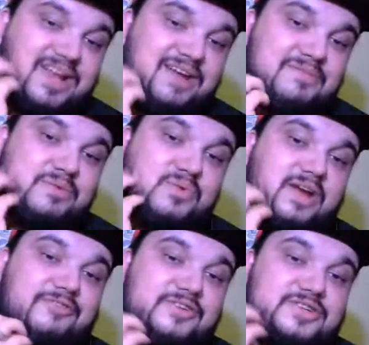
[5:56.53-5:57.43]
I remember when I
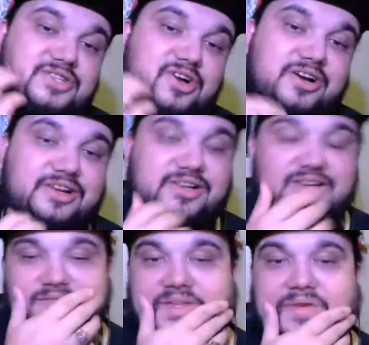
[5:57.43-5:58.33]
first started,
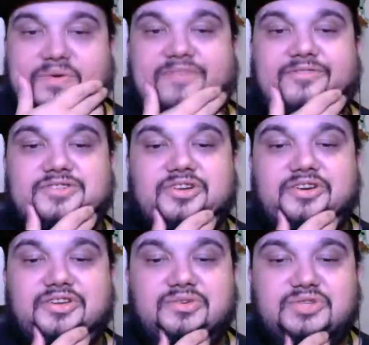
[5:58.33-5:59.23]
like when I first
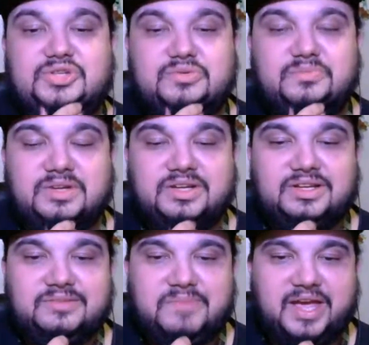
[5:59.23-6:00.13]
started YouTube,
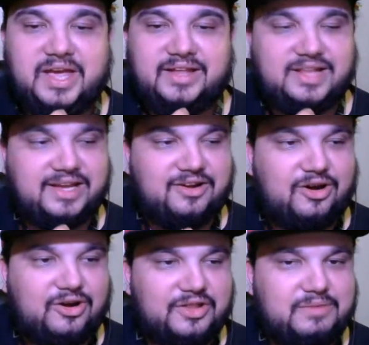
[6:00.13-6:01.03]
man. Like
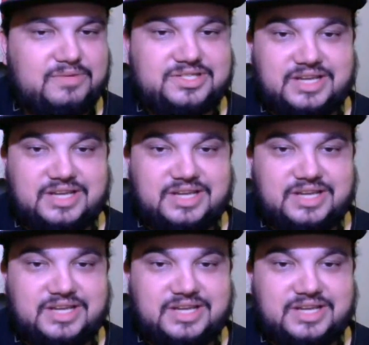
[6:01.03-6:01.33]
all they would send